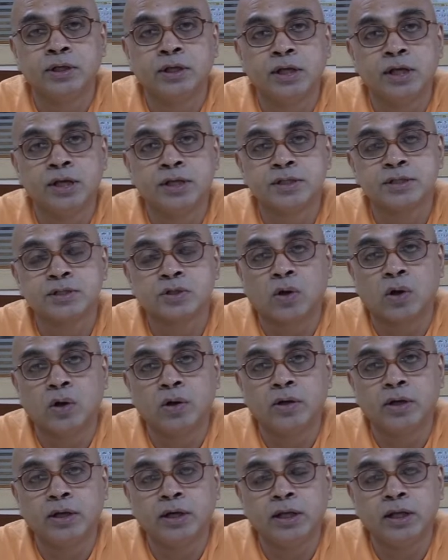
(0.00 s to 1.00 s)
it is
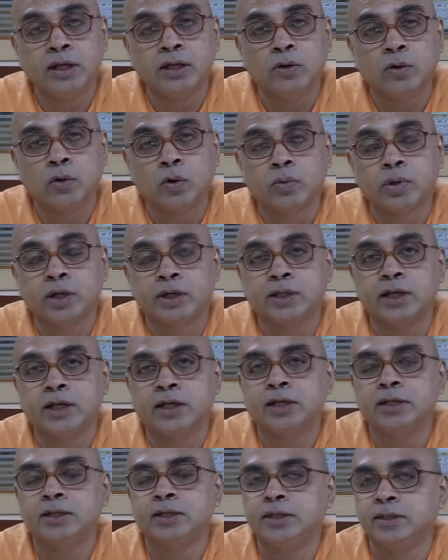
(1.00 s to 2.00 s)
already
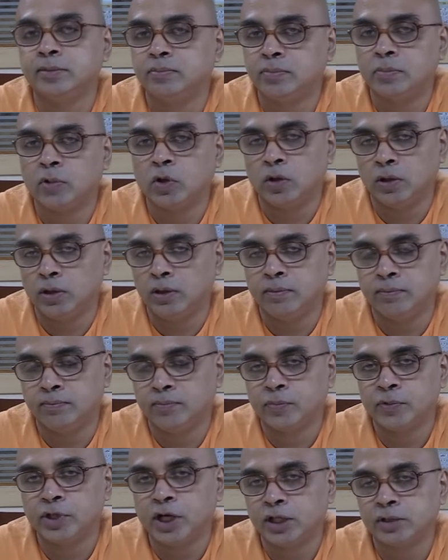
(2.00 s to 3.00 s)
overtaken them all.
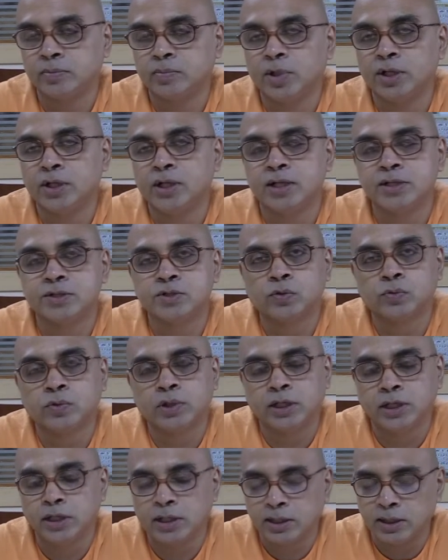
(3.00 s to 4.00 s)
The Atman has
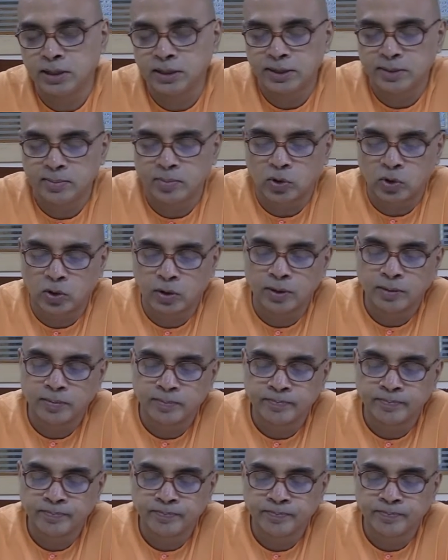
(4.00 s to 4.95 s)
overtaken them all.